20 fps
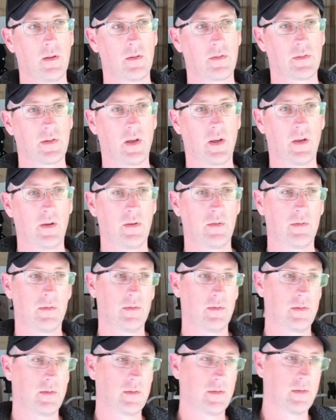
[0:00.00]
so
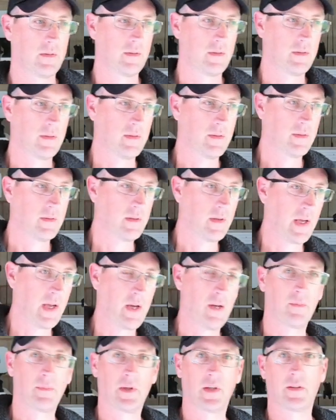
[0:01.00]

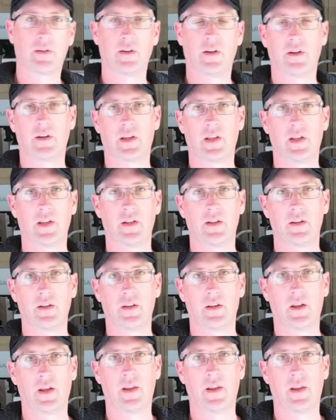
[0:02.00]
how I'm going to target it,